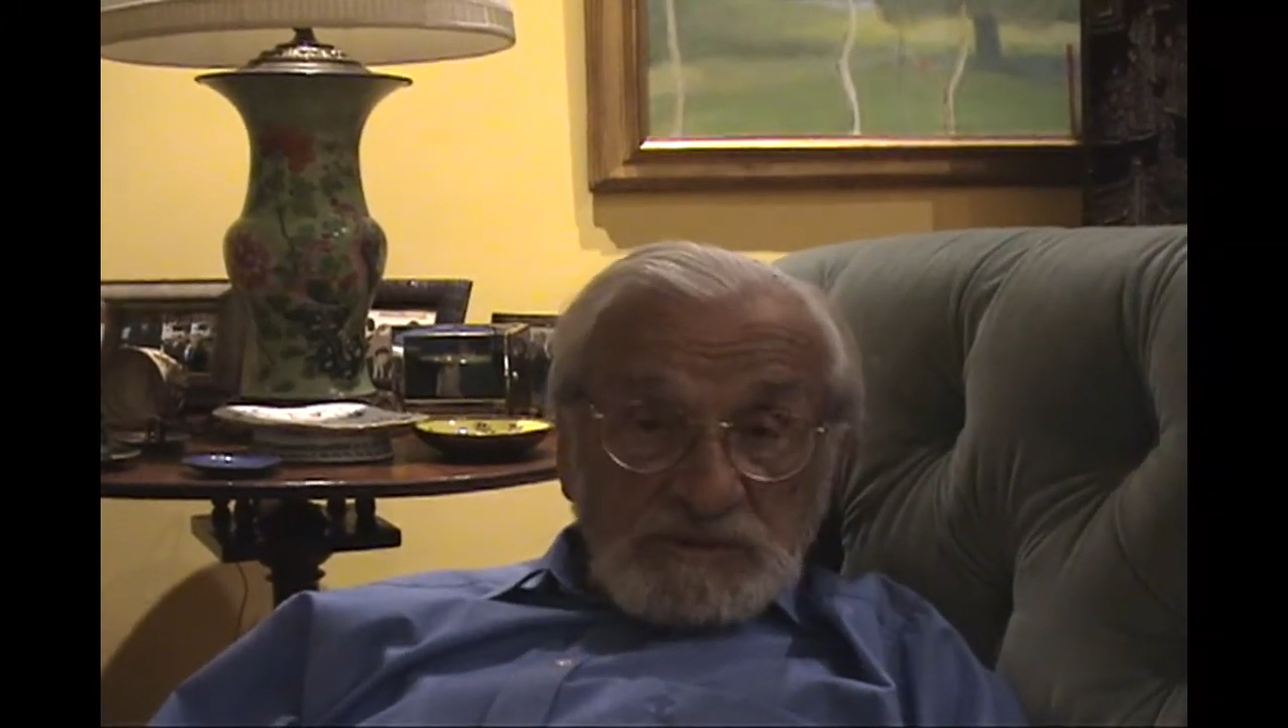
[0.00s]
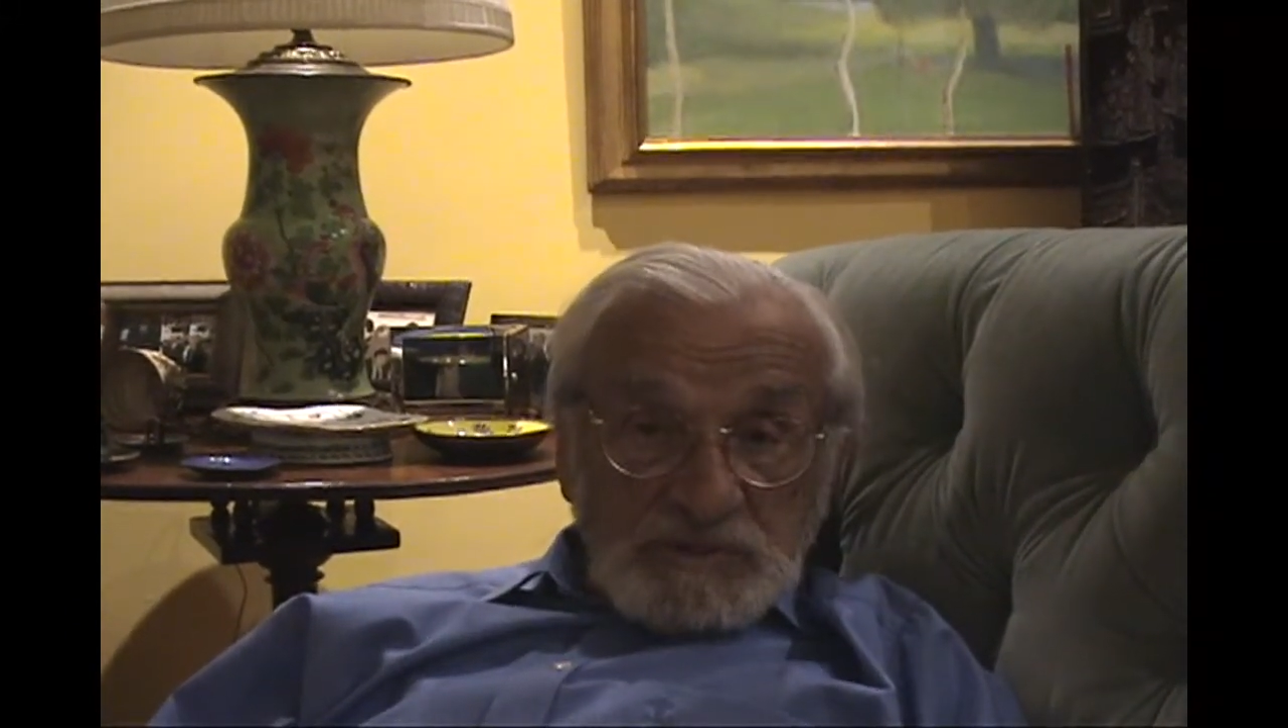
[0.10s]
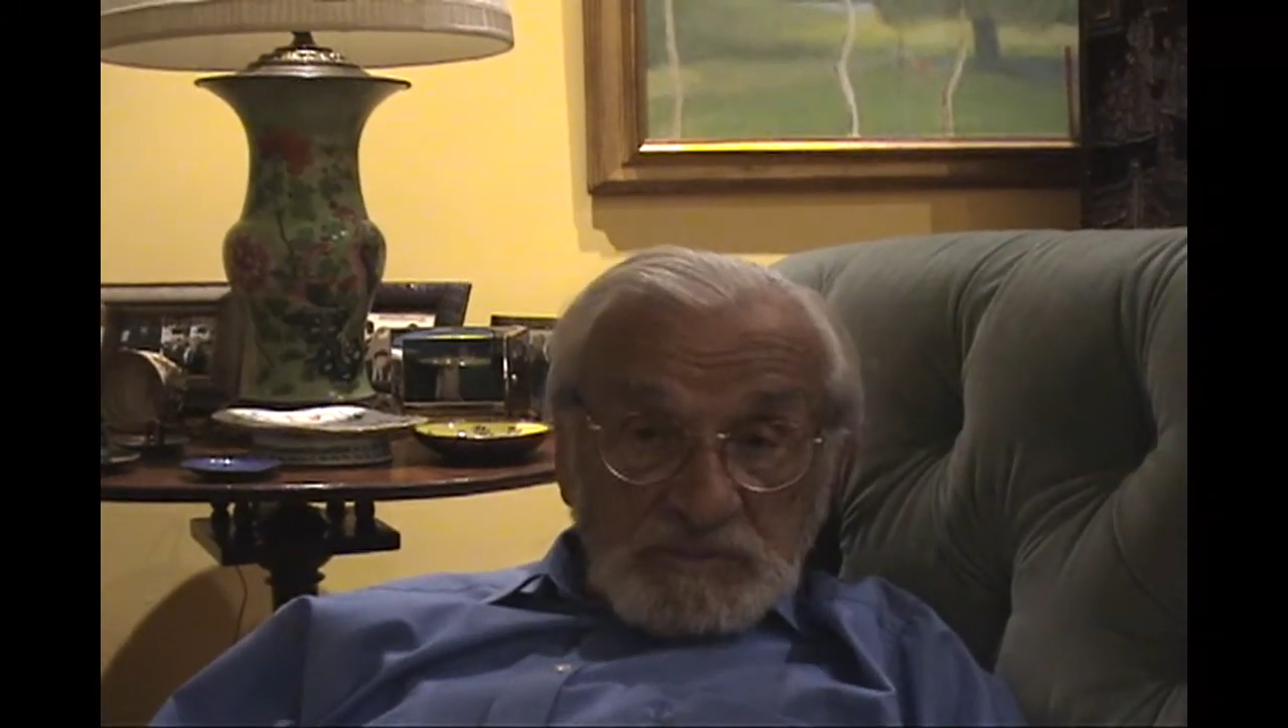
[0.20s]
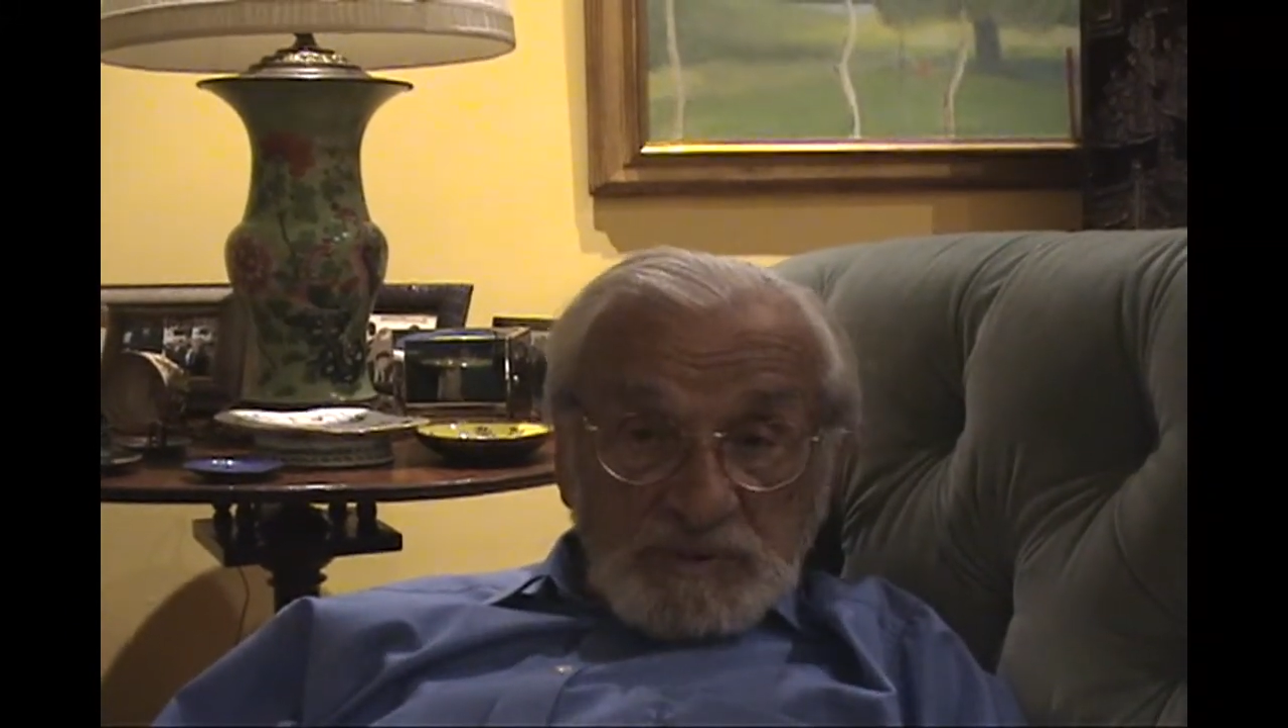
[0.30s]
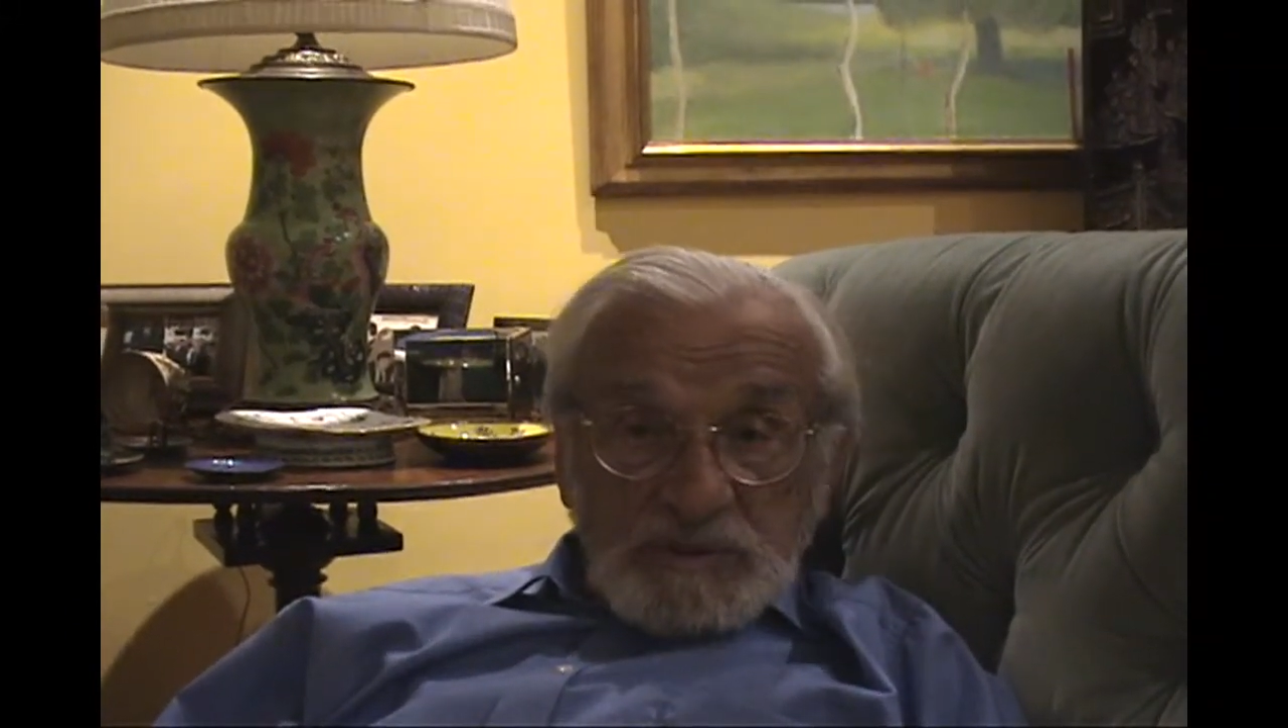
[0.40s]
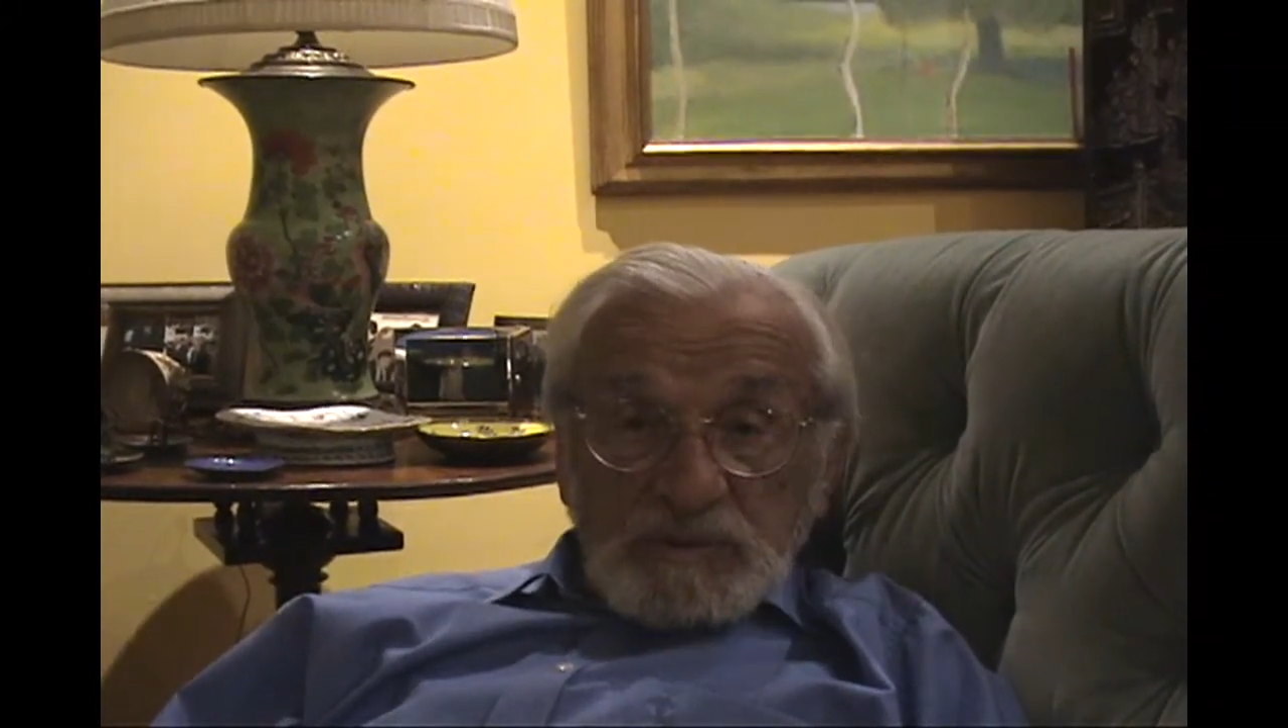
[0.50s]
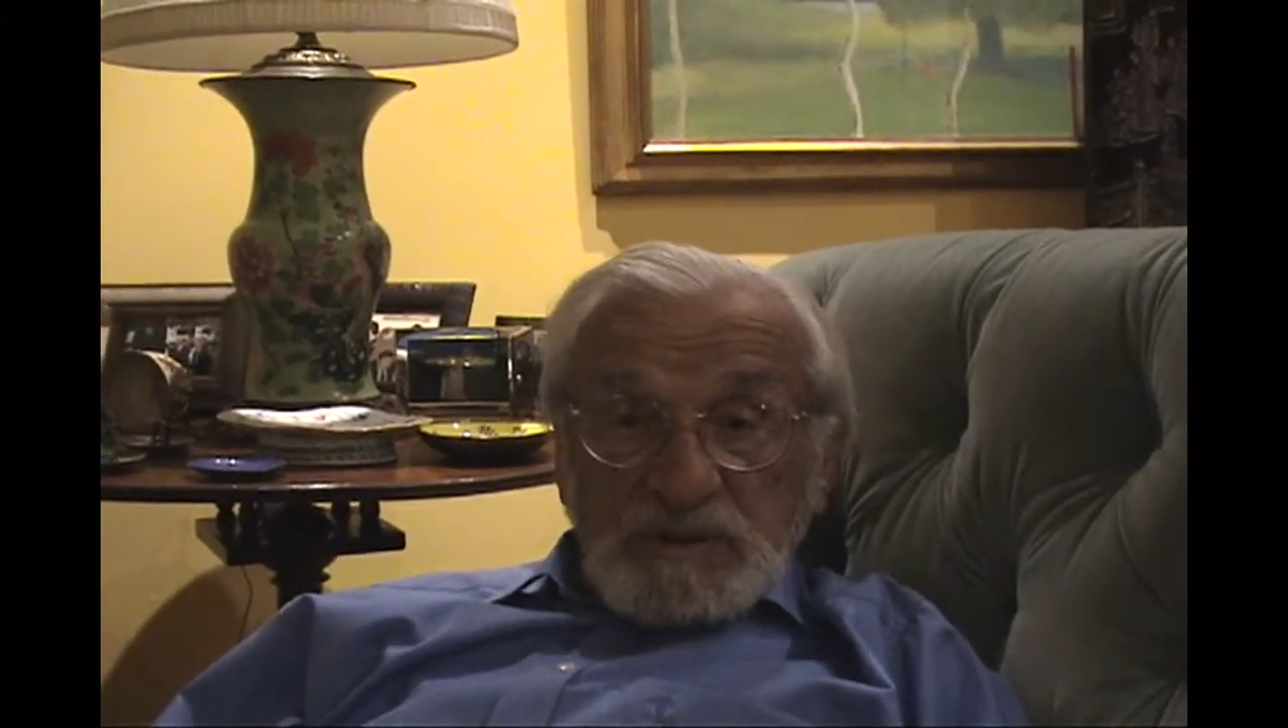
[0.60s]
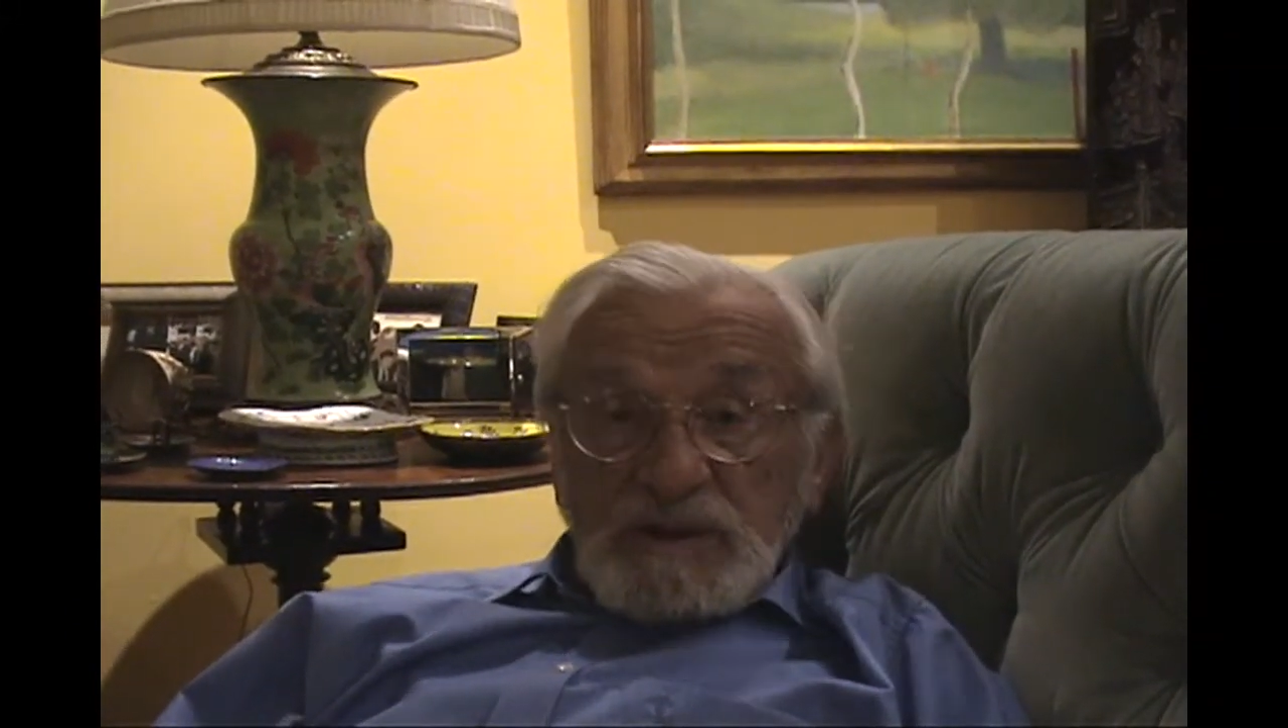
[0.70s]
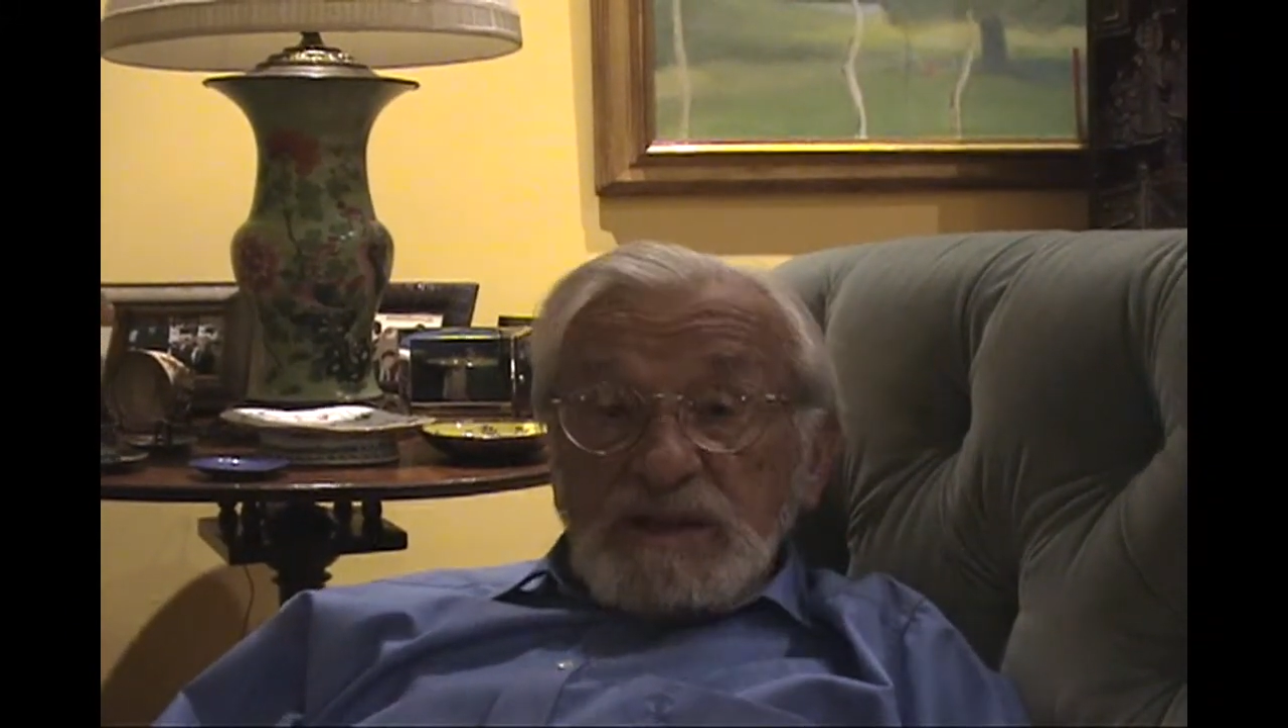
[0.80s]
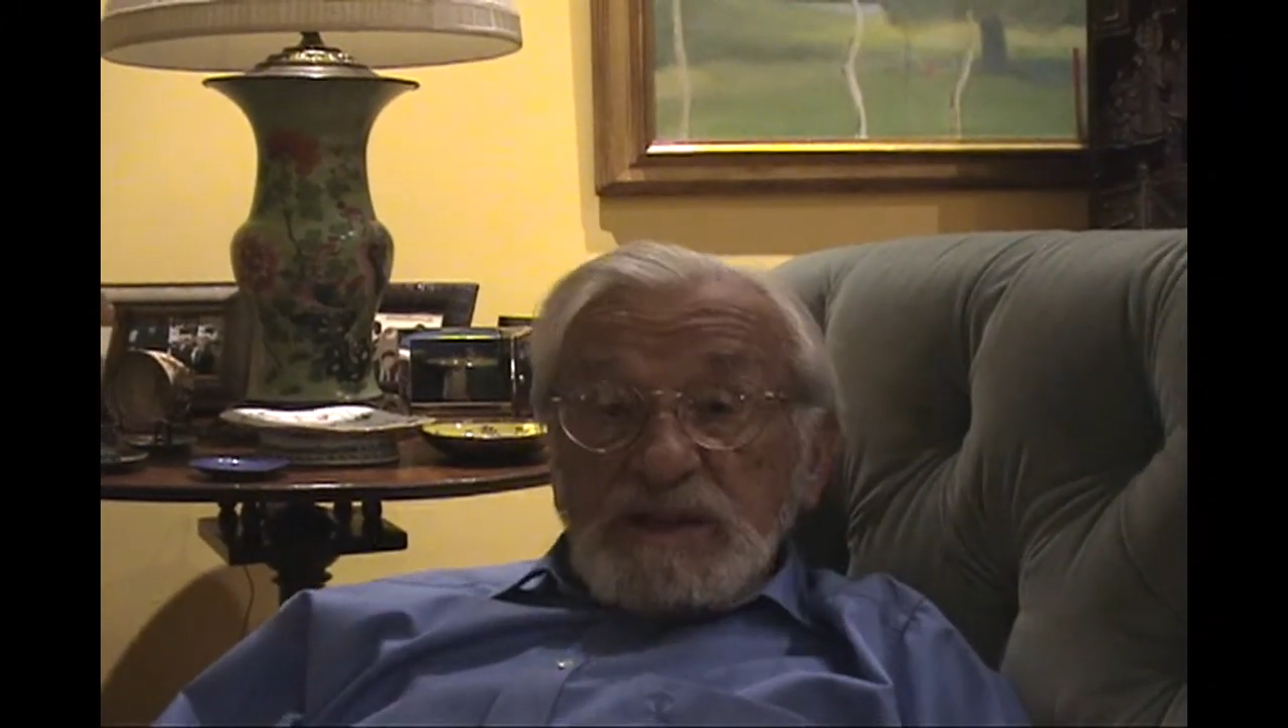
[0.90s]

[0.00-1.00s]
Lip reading: of the people